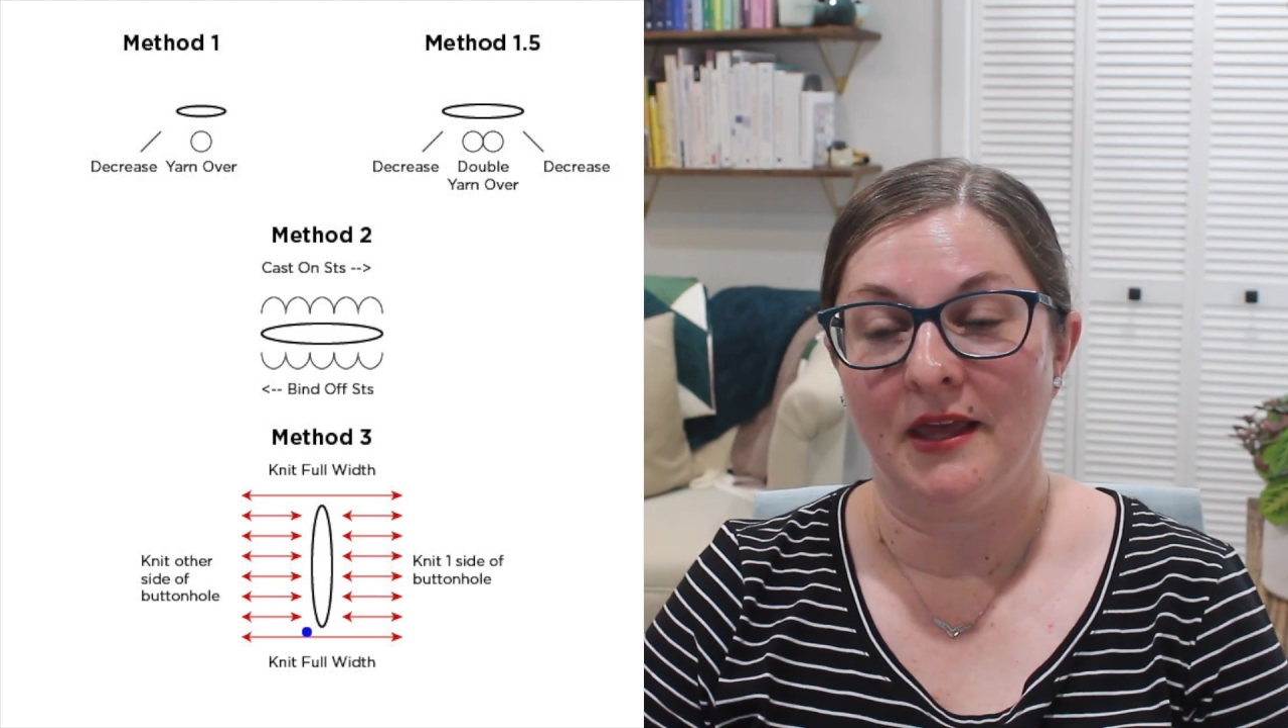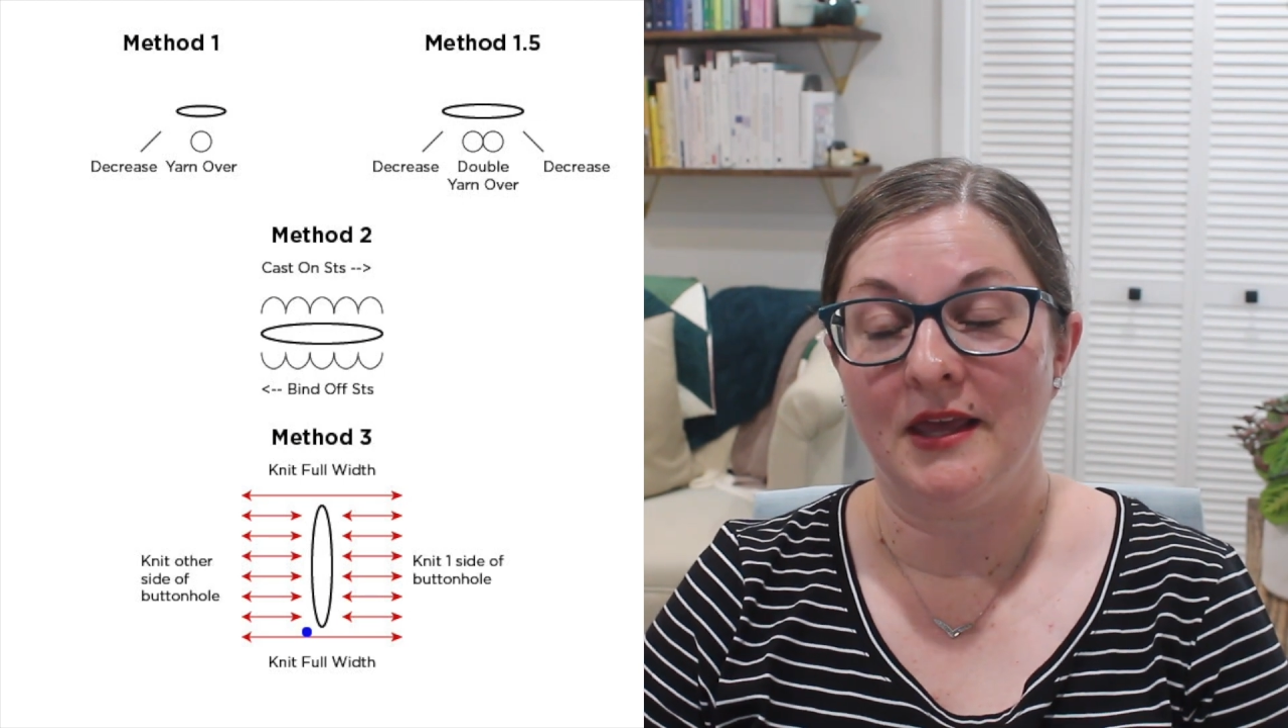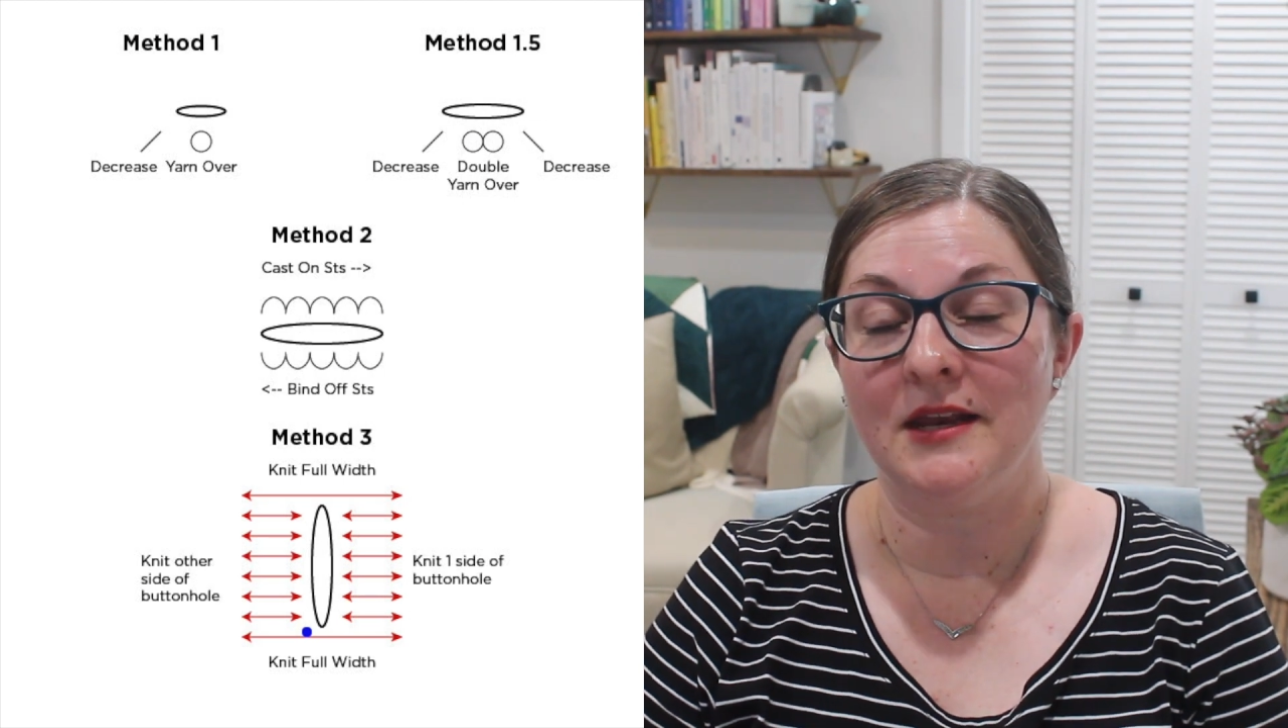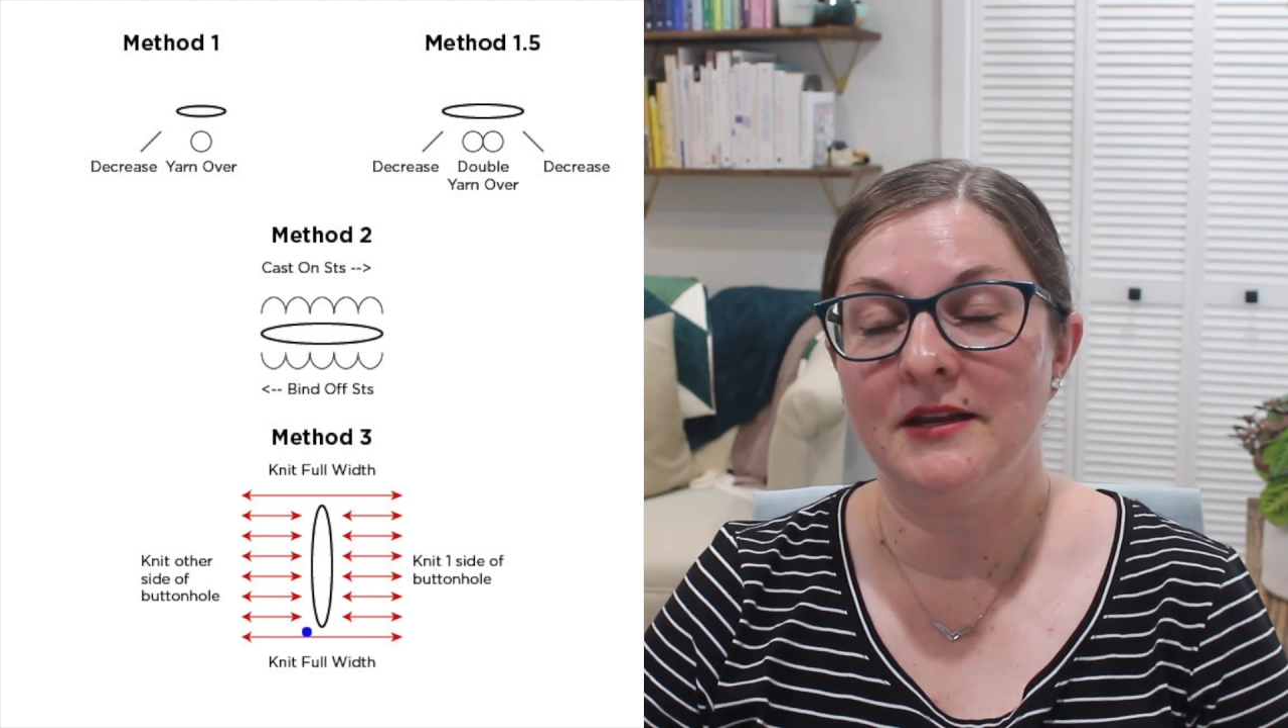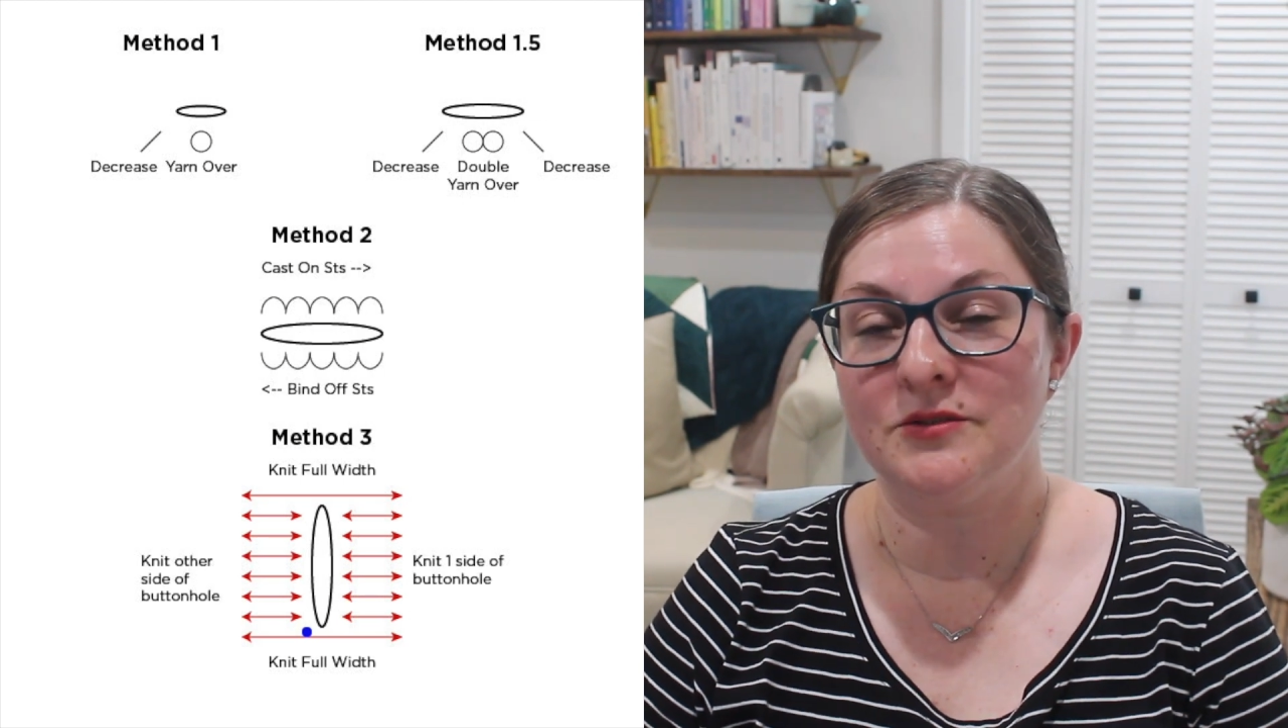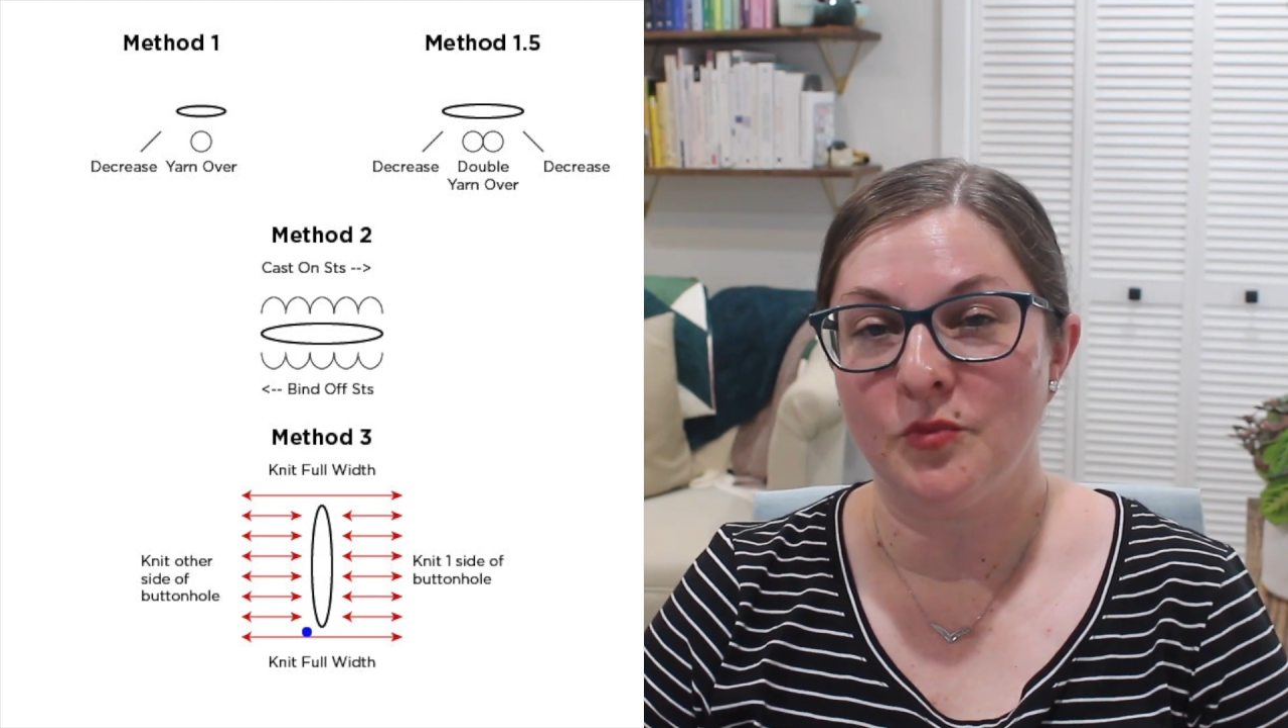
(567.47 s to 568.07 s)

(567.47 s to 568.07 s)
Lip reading: It is